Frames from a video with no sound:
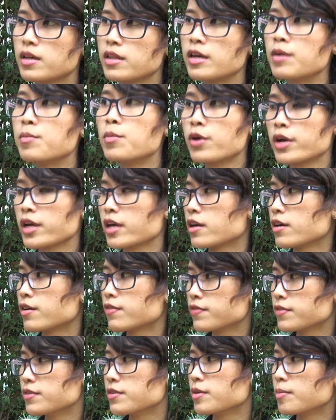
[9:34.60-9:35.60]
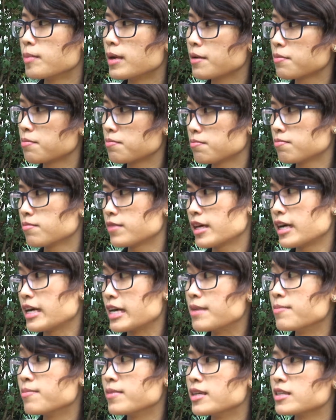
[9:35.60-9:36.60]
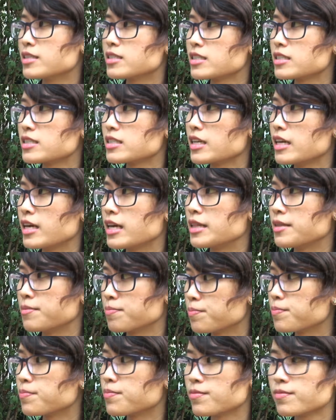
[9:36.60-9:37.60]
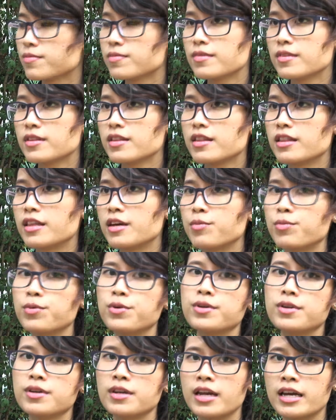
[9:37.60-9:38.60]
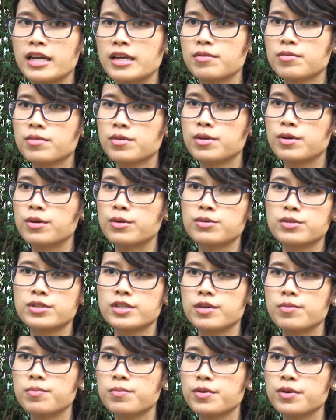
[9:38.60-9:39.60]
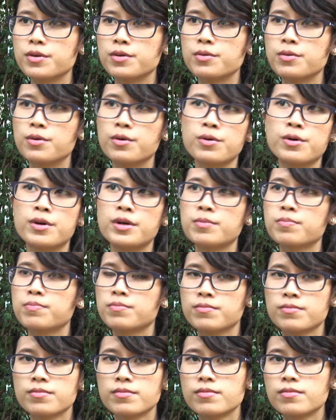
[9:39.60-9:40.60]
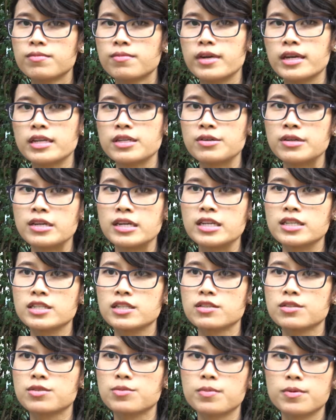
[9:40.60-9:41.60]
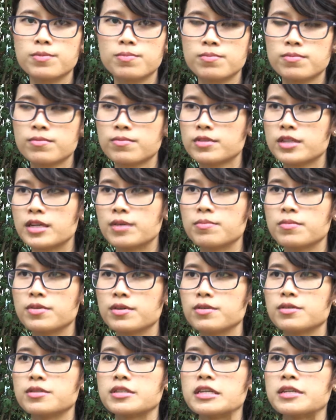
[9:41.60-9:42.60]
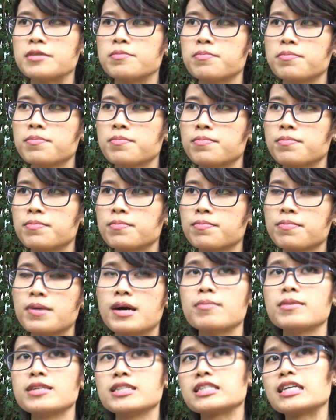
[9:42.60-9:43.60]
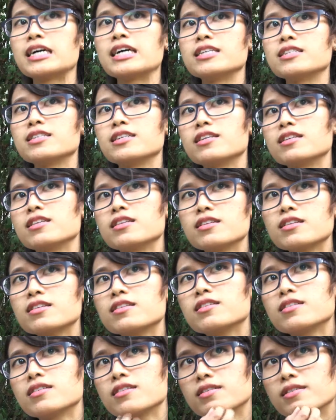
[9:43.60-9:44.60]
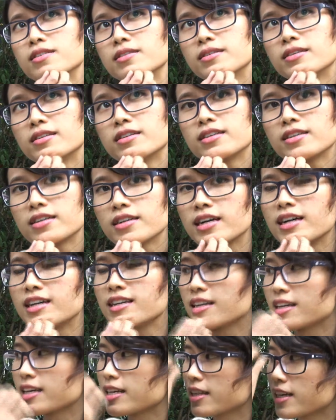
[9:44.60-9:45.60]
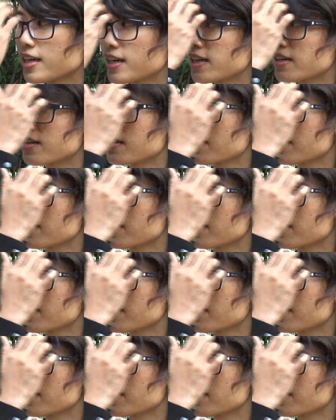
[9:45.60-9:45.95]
more careful about their image, and they would like go to temple or make donations to temples and publicize it, kind of like that.